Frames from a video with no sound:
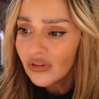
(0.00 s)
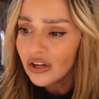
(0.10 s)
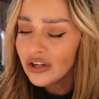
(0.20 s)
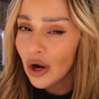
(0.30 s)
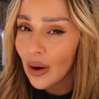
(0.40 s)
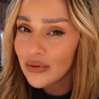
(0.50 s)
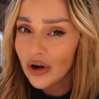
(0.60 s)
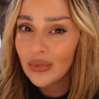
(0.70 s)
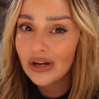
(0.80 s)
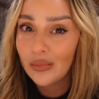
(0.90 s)
you know, I'm
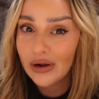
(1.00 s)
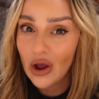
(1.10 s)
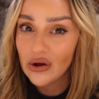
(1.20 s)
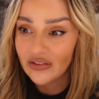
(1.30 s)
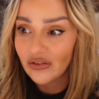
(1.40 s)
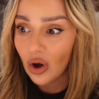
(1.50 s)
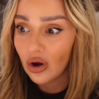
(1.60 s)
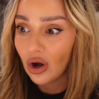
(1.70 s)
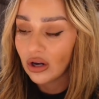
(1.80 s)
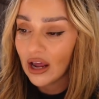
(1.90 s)
predominantly on my own. I've not
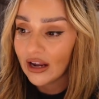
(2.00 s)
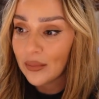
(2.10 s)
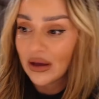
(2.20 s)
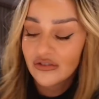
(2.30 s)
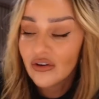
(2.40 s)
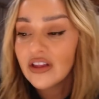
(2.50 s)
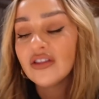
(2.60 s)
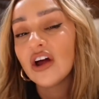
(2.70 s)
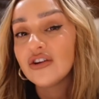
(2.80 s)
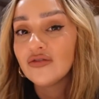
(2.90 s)
got like a best
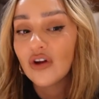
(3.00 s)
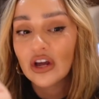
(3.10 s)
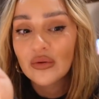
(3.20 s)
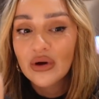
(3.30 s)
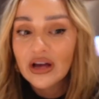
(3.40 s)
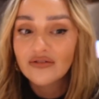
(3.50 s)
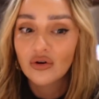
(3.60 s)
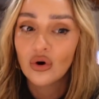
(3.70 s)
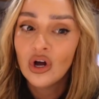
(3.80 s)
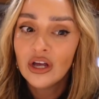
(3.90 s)
friend that I do vlogging with,
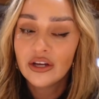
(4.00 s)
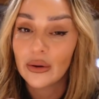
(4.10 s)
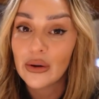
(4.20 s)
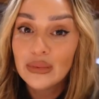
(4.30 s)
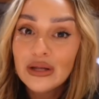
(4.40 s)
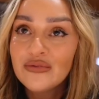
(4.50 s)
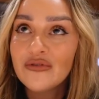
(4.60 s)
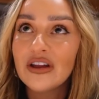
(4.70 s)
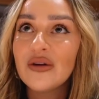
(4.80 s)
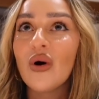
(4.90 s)
or, you know, I don't live
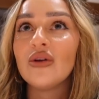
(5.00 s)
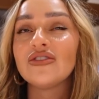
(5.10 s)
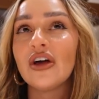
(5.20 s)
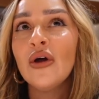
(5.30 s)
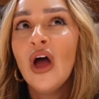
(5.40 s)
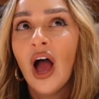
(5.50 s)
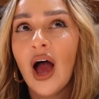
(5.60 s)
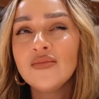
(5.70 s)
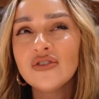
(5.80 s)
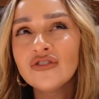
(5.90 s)
with anyone. So
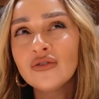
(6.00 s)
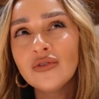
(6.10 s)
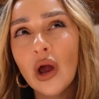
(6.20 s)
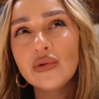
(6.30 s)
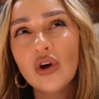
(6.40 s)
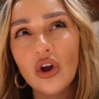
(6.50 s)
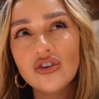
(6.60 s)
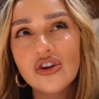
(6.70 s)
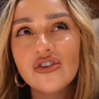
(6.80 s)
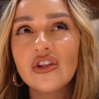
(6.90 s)
I'm just sometimes
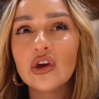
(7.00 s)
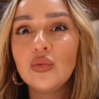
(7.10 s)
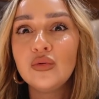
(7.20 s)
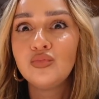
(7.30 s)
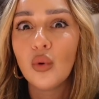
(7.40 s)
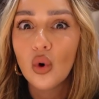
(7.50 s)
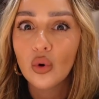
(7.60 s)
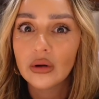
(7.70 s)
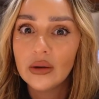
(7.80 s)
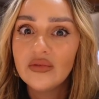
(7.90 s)
conscious that they can be
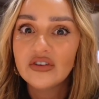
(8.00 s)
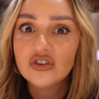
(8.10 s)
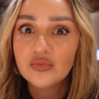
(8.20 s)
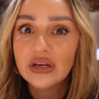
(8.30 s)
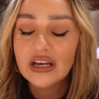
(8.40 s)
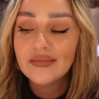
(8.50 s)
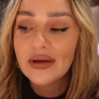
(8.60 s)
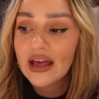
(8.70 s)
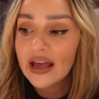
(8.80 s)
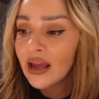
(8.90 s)
boring with it just being
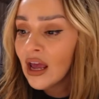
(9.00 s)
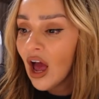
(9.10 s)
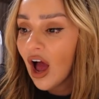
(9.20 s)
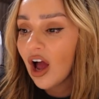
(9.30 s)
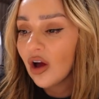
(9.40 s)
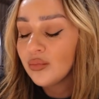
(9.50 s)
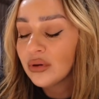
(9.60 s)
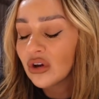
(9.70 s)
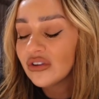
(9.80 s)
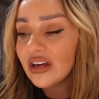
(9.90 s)
me,
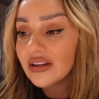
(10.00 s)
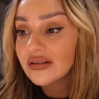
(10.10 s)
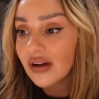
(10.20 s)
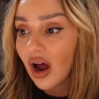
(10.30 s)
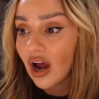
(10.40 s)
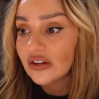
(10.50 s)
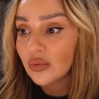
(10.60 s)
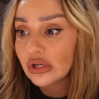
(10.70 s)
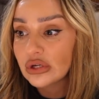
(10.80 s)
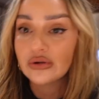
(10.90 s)
because it is nice
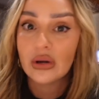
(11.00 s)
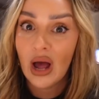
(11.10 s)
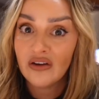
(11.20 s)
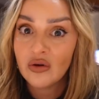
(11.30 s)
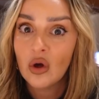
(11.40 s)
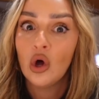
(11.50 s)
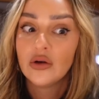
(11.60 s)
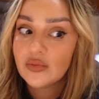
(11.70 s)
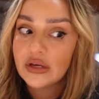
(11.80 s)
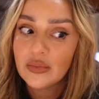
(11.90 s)
when you do have
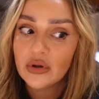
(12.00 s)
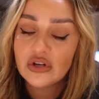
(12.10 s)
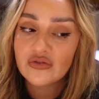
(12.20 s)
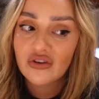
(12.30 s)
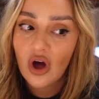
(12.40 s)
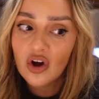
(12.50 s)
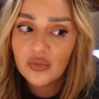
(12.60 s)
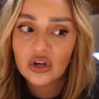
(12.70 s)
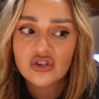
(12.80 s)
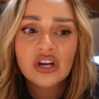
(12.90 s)
other people in your vlog,
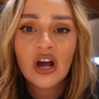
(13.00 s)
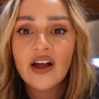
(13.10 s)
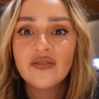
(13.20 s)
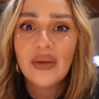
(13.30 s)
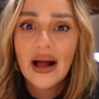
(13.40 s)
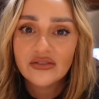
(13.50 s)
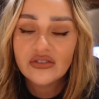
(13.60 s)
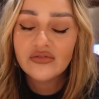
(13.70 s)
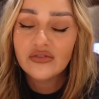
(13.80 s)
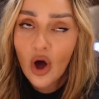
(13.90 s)
because you can kind of bounce
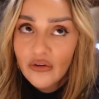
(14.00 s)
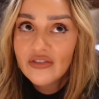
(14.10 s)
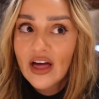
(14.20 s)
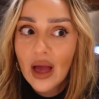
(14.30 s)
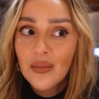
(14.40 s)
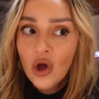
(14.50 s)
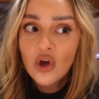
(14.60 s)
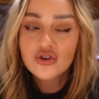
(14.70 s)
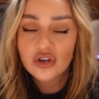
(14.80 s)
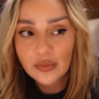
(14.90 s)
off them,
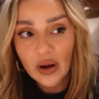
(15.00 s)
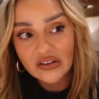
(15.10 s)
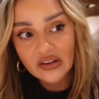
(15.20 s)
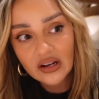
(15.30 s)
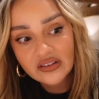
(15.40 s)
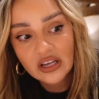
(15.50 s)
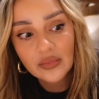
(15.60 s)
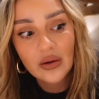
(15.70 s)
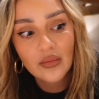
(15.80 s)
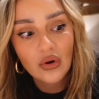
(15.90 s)
show your personality a
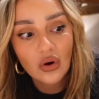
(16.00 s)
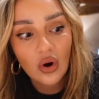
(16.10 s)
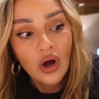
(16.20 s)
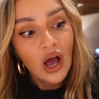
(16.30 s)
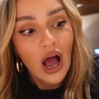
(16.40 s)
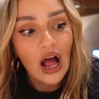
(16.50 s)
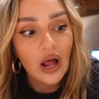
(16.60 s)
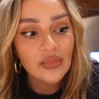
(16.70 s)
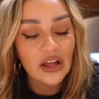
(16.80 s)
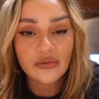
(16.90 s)
bit more.
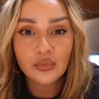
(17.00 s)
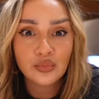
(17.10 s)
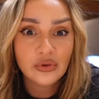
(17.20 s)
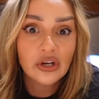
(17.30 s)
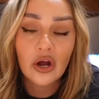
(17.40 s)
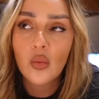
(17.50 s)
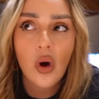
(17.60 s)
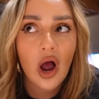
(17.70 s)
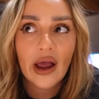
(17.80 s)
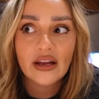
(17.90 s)
And that's, you know,
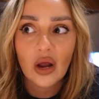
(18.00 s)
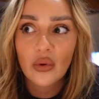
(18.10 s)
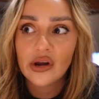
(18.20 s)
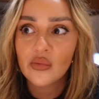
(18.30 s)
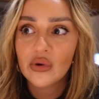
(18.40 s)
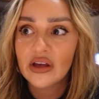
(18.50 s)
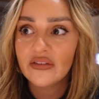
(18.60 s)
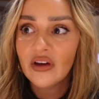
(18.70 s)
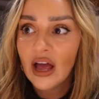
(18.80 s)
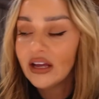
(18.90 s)
why, like when I'm
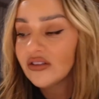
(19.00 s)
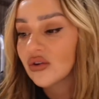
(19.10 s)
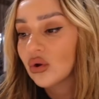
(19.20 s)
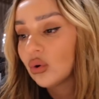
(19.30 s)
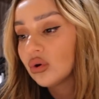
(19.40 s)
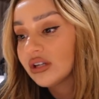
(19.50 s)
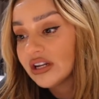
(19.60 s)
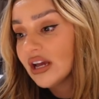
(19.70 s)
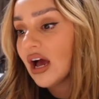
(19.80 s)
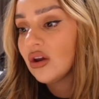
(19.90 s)
with Hazel or
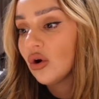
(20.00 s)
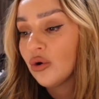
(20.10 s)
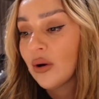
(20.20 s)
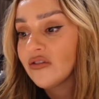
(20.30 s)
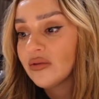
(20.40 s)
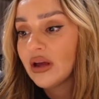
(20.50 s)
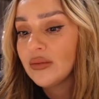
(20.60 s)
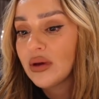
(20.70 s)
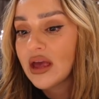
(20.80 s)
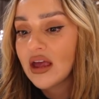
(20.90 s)
Danielle or whoever it may
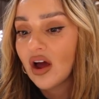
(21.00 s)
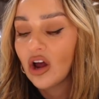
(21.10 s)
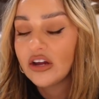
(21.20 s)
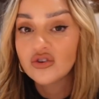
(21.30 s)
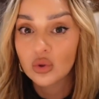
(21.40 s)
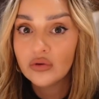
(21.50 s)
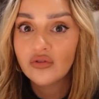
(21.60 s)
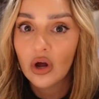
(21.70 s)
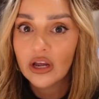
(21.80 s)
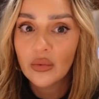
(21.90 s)
be, I enjoy
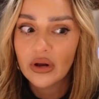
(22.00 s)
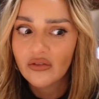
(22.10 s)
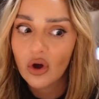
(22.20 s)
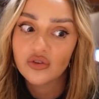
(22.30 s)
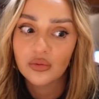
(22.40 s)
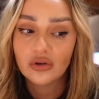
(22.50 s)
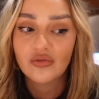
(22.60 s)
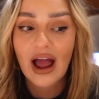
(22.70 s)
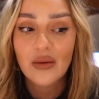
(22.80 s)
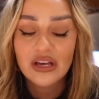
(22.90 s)
vlogging when I've got someone
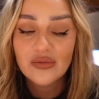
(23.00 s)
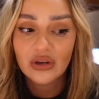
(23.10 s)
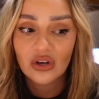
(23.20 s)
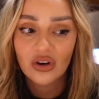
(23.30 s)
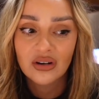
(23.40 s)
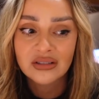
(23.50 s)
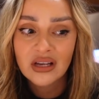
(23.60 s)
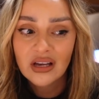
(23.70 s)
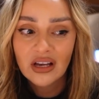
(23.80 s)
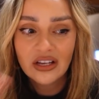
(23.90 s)
around me, because
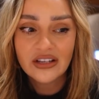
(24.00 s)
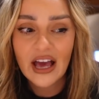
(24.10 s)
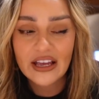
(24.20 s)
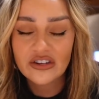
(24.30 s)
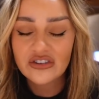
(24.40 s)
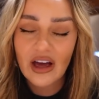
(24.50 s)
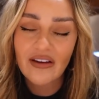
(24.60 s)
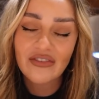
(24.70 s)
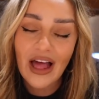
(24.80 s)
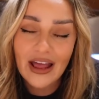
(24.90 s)
yeah, you just
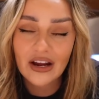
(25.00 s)
have that